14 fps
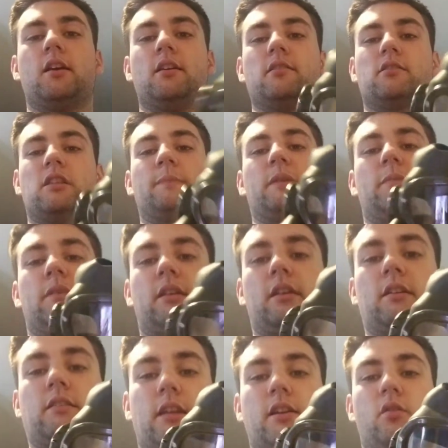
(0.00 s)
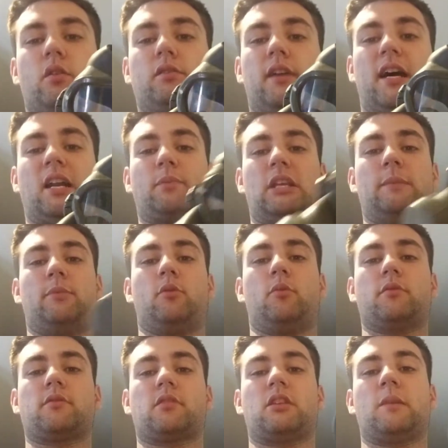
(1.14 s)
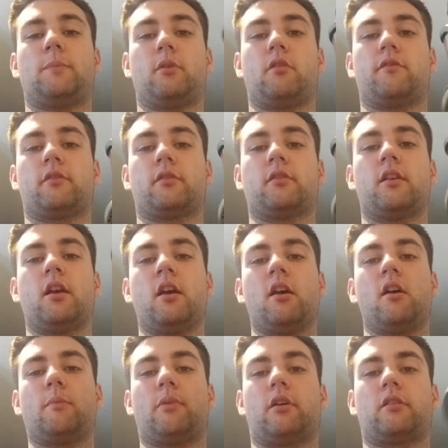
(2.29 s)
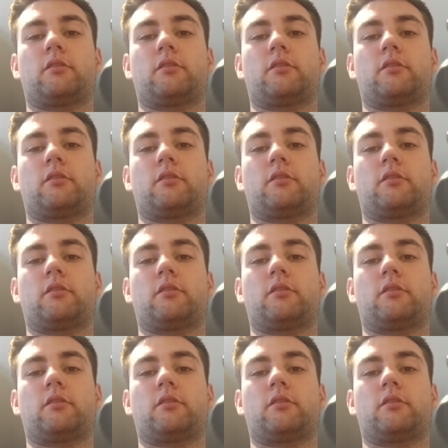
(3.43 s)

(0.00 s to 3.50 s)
Simply because I know a lot of people will skip over parts